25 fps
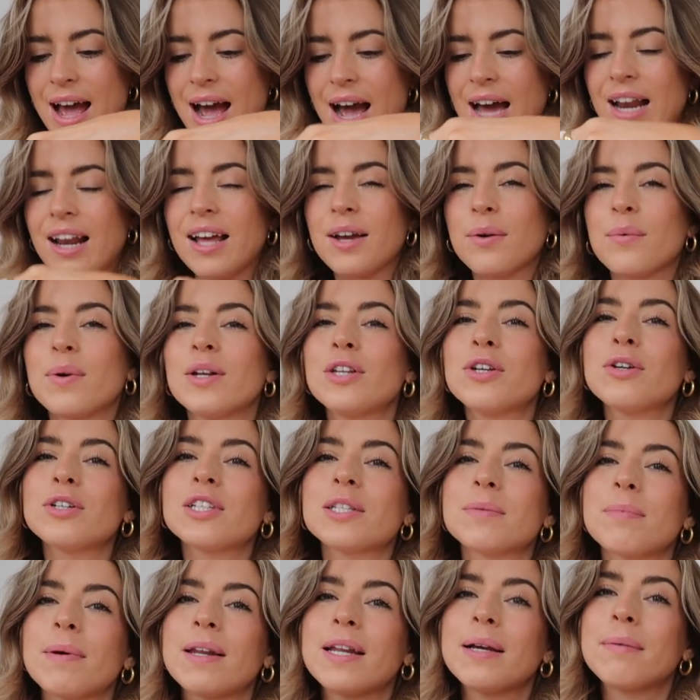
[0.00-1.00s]
And like when you're
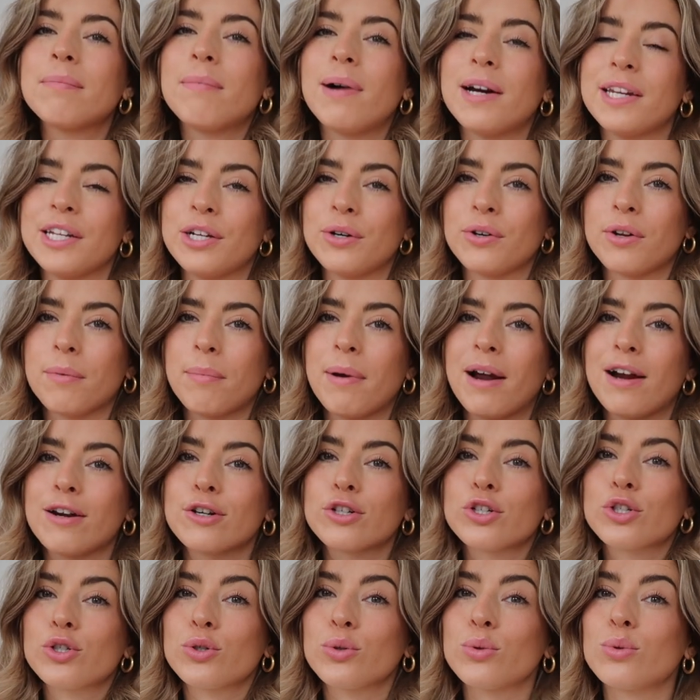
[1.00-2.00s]
spending money on a pair
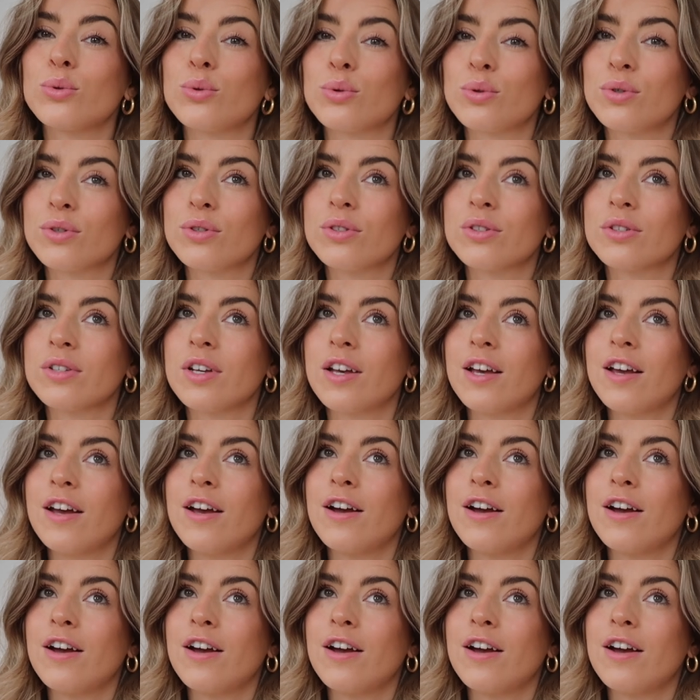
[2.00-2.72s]
of shorts